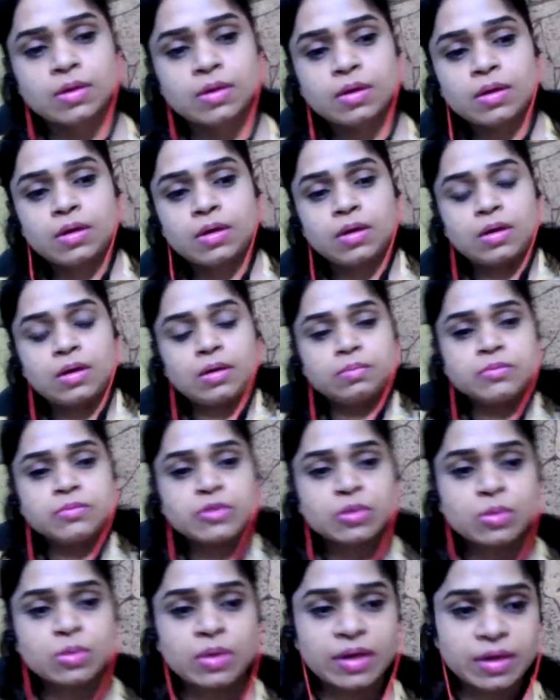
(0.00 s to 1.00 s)

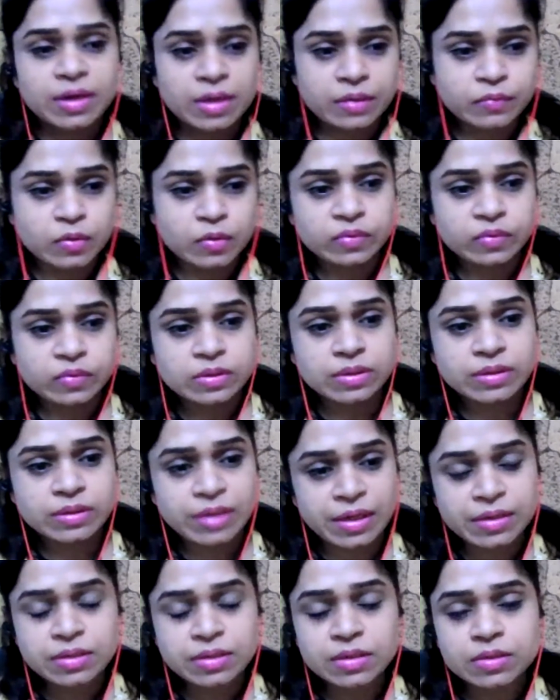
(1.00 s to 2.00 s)
So I have over
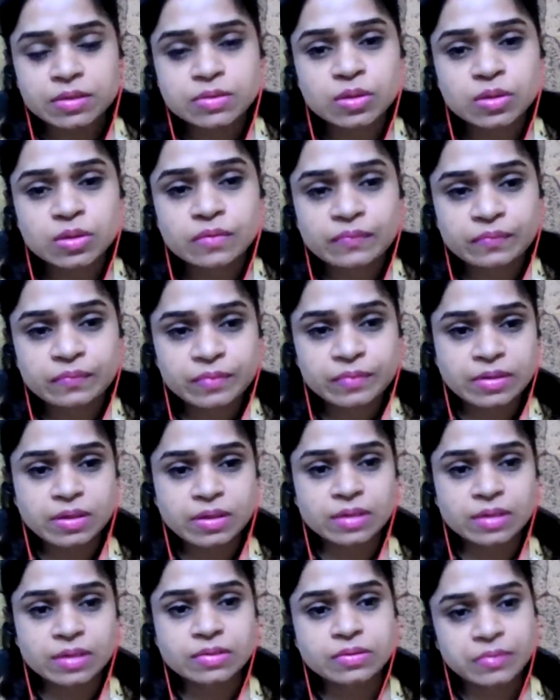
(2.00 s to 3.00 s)
10 years of
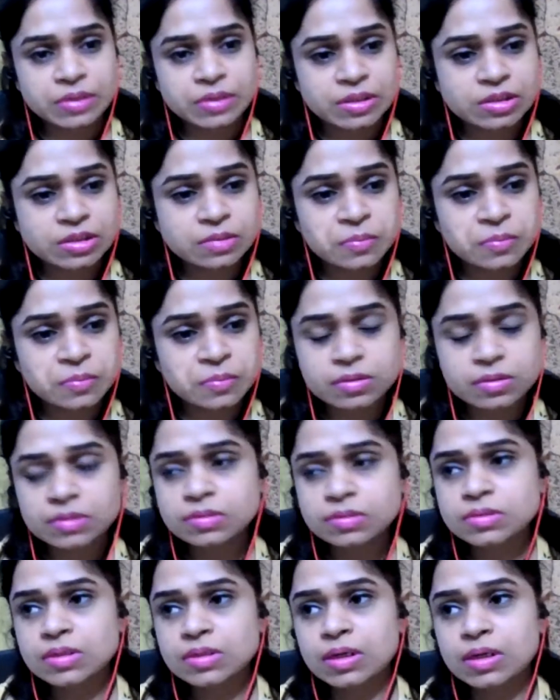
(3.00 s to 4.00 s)
industry
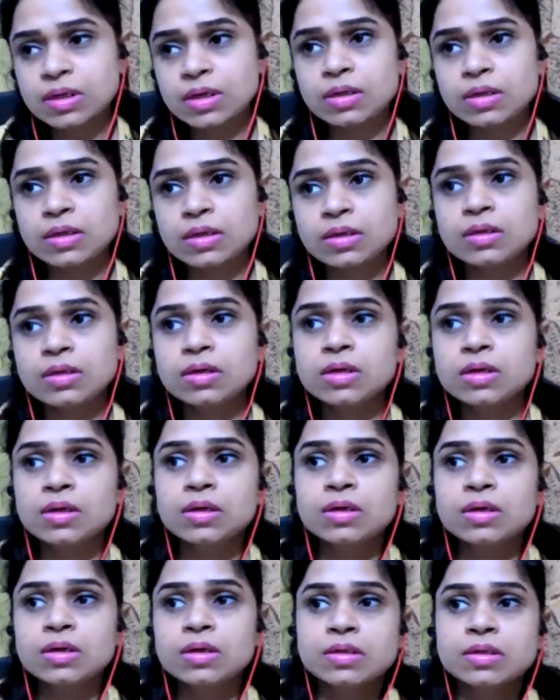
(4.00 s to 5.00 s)
experience. I
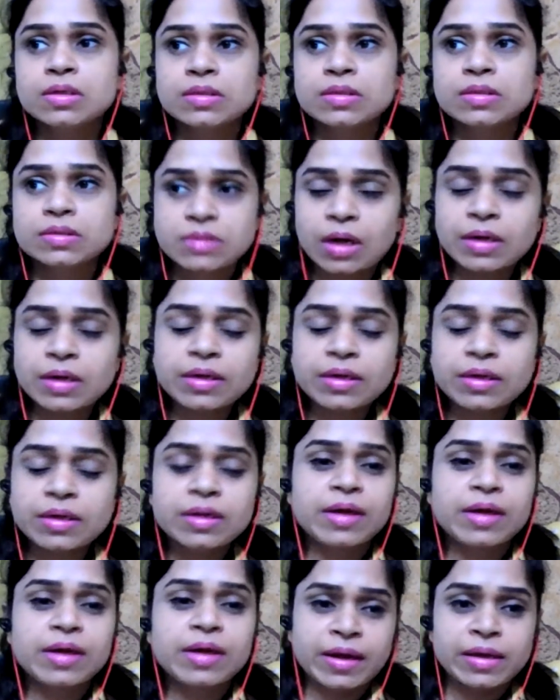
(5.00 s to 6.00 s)

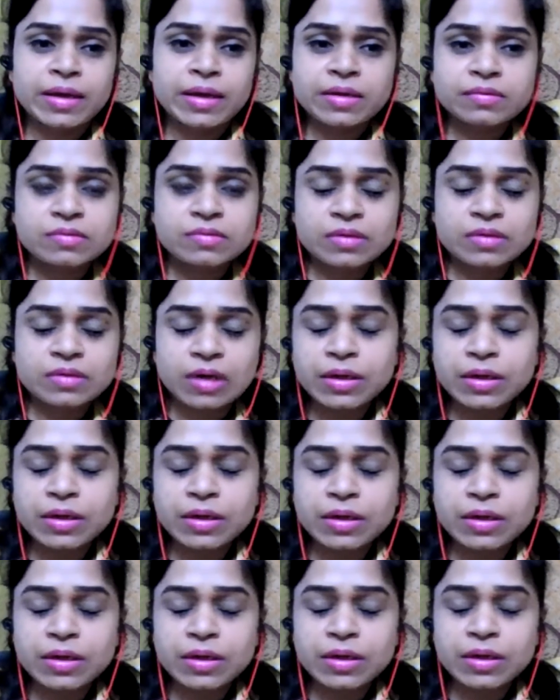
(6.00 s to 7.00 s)
started and I
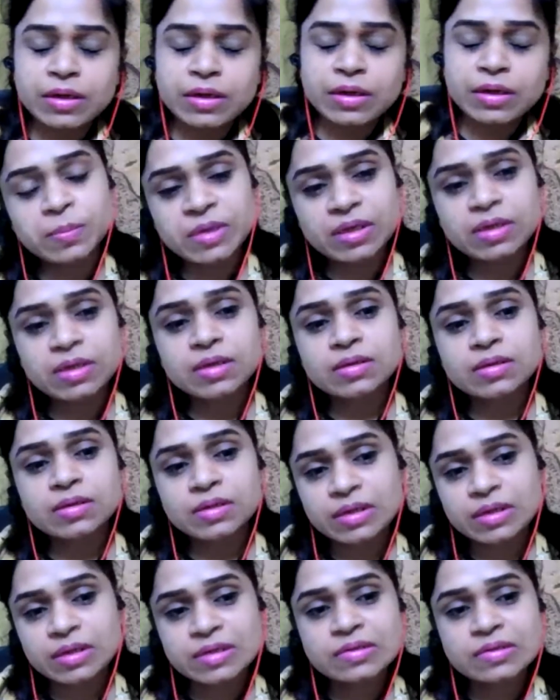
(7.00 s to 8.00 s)
continue to be in the
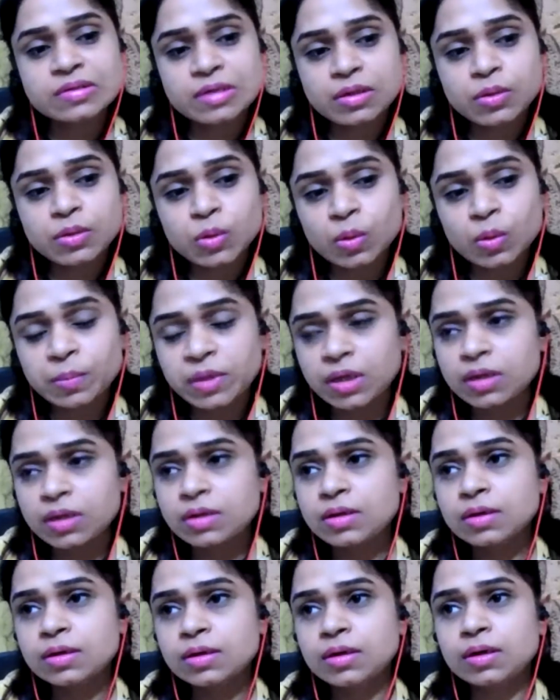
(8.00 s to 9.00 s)
testing domain,
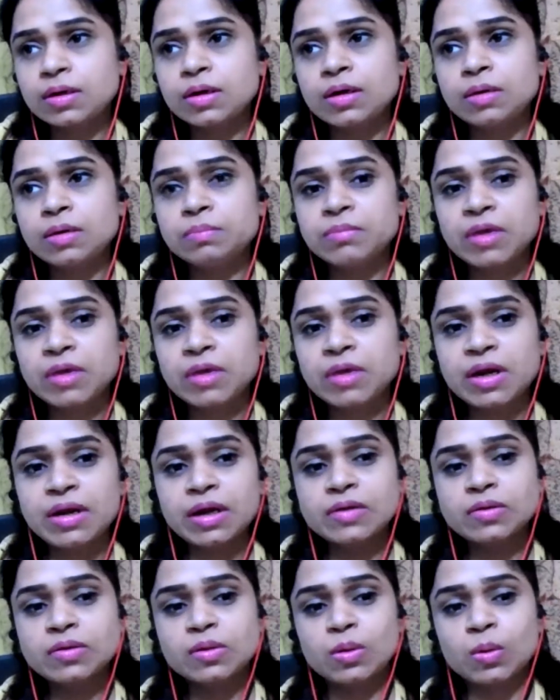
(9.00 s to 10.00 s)
and I
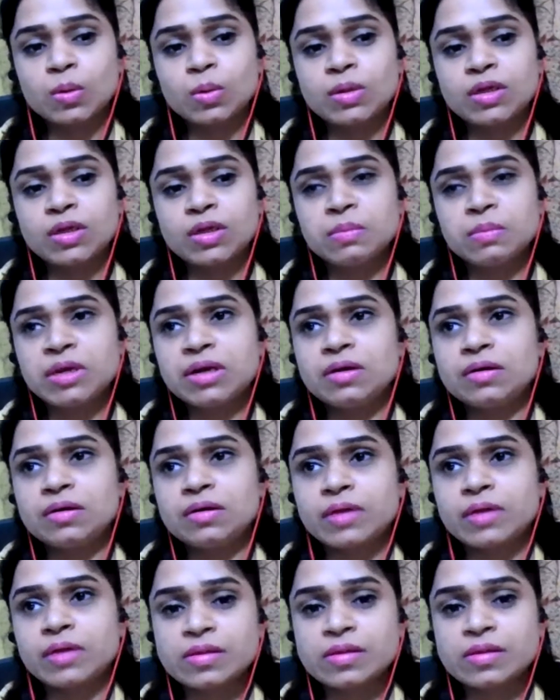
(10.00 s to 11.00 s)
slowly made a
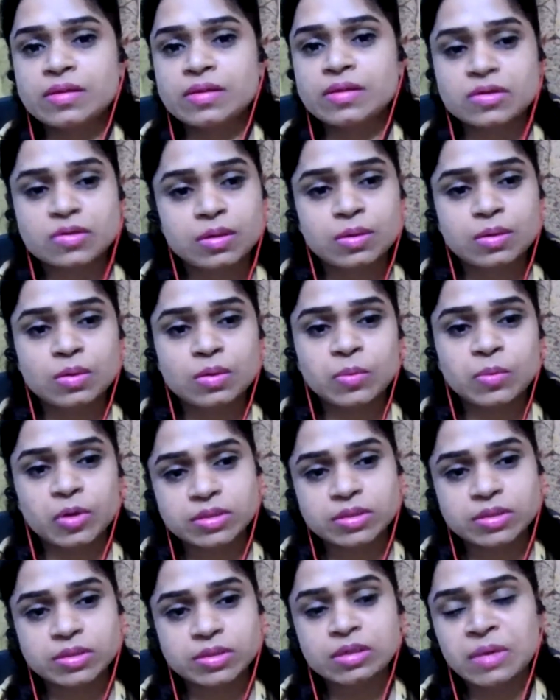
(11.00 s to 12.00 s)
transition into
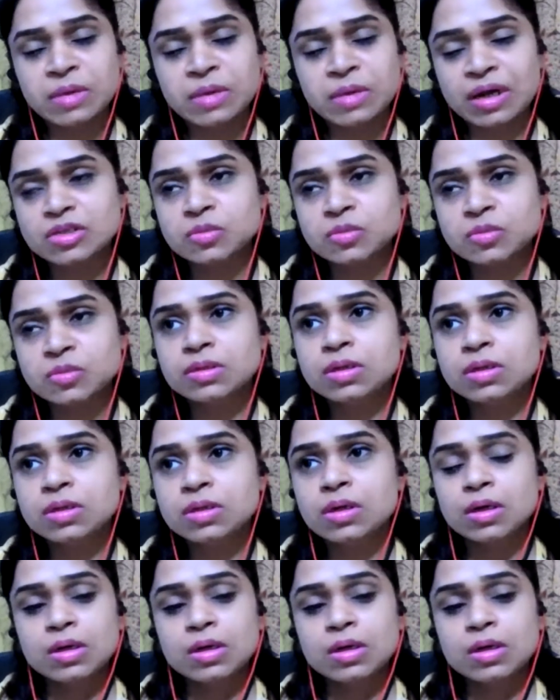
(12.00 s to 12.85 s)
project management.